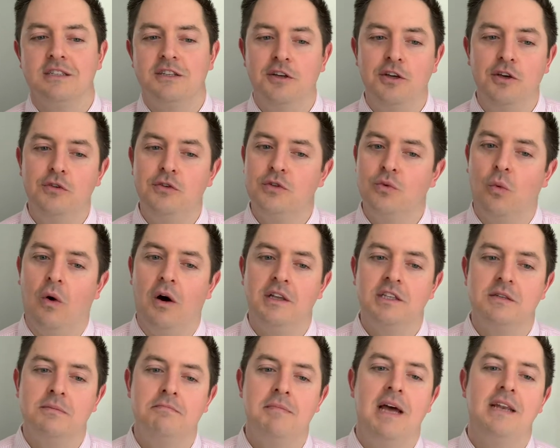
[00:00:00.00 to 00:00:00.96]
to use
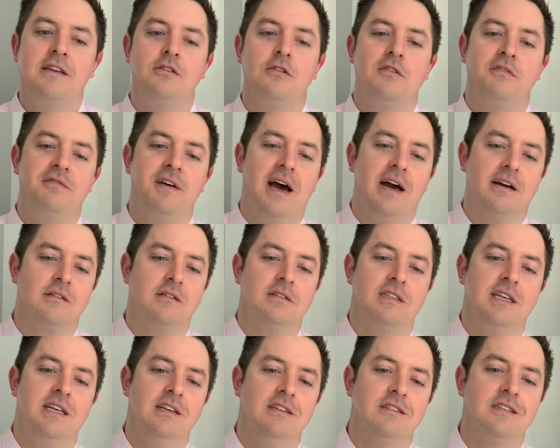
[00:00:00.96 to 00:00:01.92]
one's mental
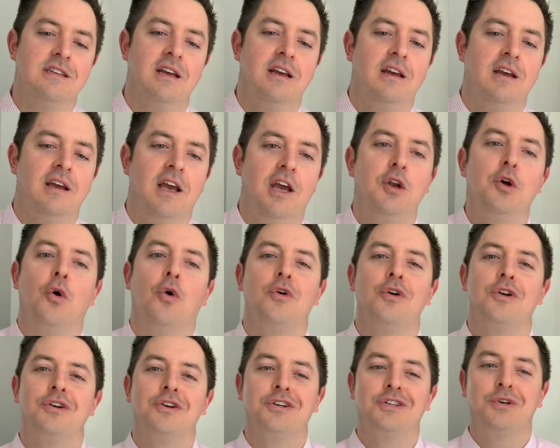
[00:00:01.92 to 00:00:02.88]
faculties in
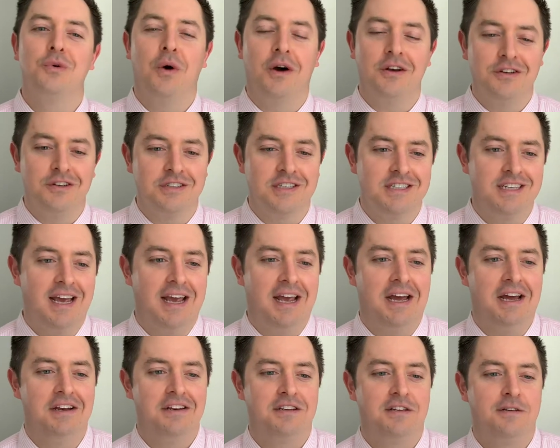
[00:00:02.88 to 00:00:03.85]
order to understand.